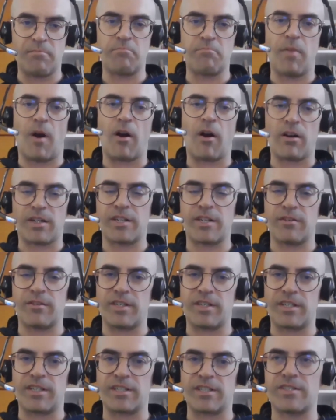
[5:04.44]

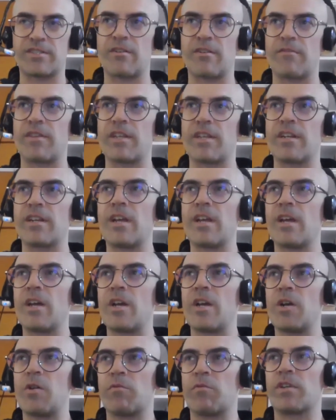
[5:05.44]
barcoding, so that
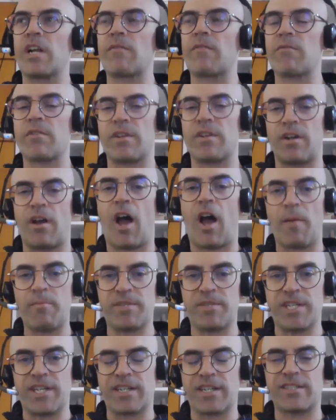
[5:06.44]
whenever an
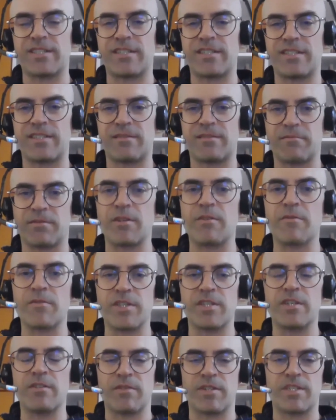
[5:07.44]
object goes
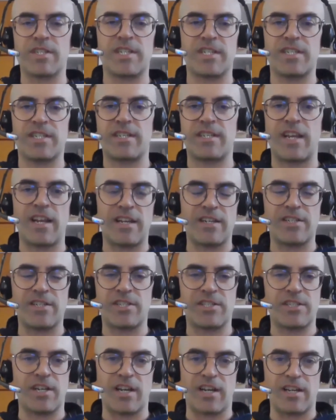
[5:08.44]
through a
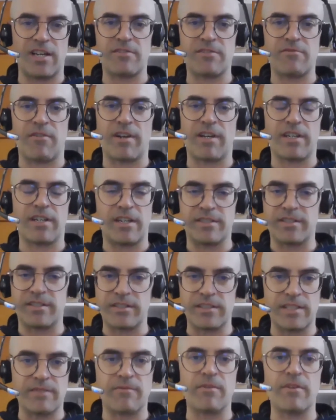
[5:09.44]
stage change, right, a
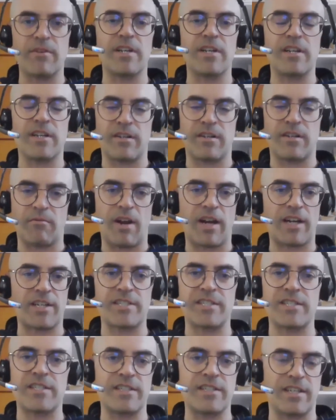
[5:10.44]
delivery, an
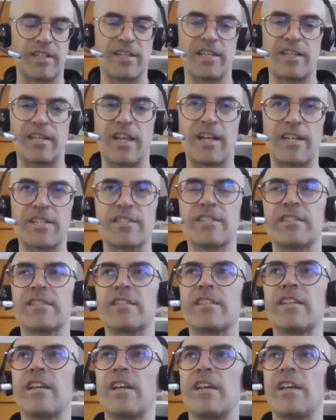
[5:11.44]
erection, a
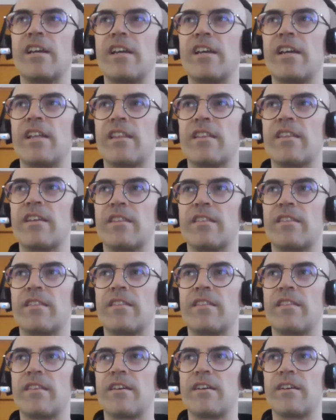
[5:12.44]
connection, that
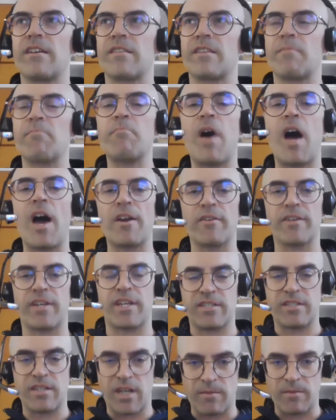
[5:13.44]
the model
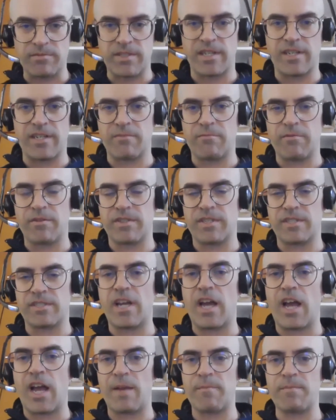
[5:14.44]
gets updated with the
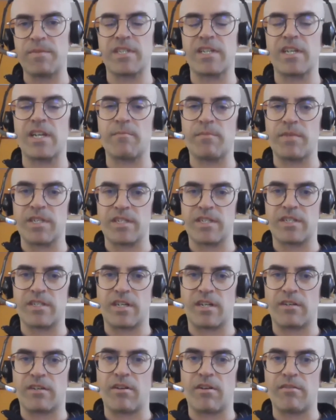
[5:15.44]
timestamp in
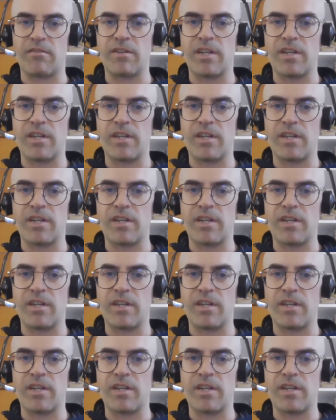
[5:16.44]
Synchro.